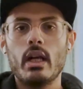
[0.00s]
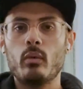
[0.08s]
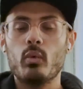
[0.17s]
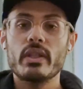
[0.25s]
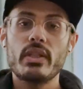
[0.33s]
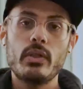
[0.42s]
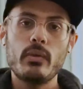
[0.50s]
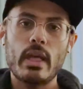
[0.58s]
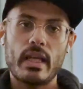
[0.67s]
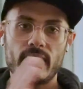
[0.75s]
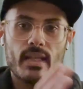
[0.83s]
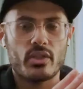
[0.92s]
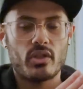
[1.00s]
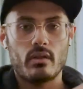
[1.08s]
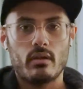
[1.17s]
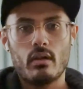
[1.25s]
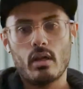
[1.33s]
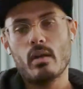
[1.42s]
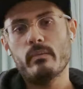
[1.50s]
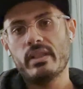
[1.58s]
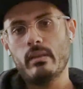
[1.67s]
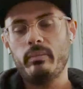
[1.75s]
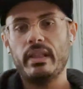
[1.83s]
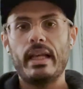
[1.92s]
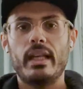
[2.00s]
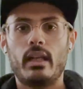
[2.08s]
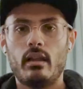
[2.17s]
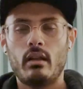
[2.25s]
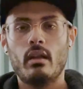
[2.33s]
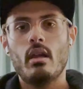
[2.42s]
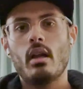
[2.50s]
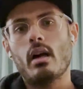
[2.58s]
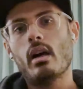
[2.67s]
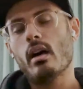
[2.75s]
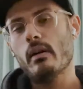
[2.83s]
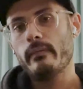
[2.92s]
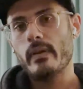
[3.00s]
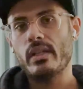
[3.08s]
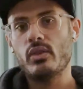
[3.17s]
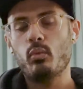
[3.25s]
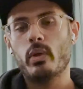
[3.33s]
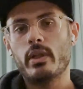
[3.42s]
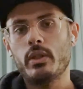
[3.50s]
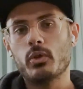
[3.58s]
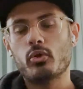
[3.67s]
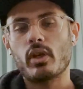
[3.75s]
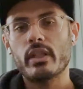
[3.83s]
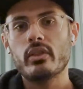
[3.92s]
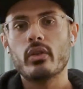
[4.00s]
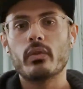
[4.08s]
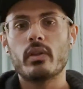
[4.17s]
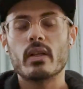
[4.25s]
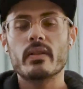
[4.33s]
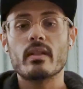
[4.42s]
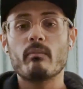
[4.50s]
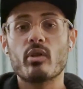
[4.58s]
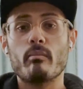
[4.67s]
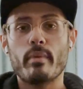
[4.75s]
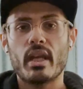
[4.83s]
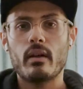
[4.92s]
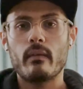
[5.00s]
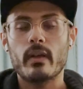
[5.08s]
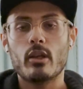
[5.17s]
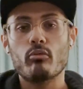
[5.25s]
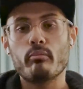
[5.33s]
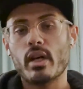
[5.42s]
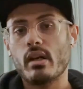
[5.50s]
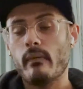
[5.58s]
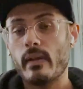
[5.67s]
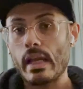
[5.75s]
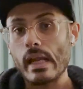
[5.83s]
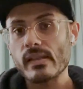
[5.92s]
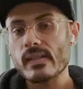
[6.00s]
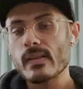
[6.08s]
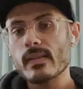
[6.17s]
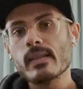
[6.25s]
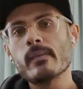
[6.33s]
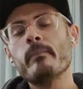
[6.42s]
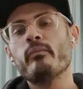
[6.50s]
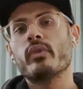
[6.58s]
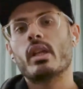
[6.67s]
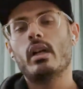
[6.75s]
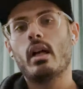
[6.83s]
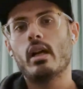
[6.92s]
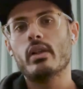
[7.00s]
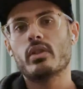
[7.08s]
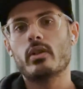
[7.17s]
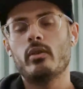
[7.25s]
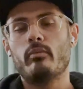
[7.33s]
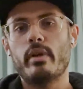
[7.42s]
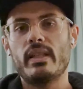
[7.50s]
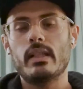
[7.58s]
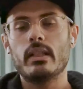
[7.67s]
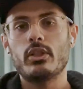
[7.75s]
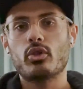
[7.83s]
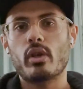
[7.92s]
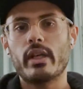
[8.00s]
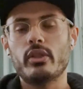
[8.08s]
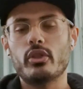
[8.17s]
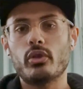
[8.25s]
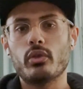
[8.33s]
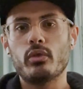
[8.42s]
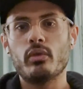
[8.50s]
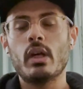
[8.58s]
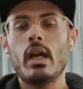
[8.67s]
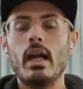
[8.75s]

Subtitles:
Once you do that section comes the planning phase, where you try to conduct some competitive and comparative analysis. So you're basically trying to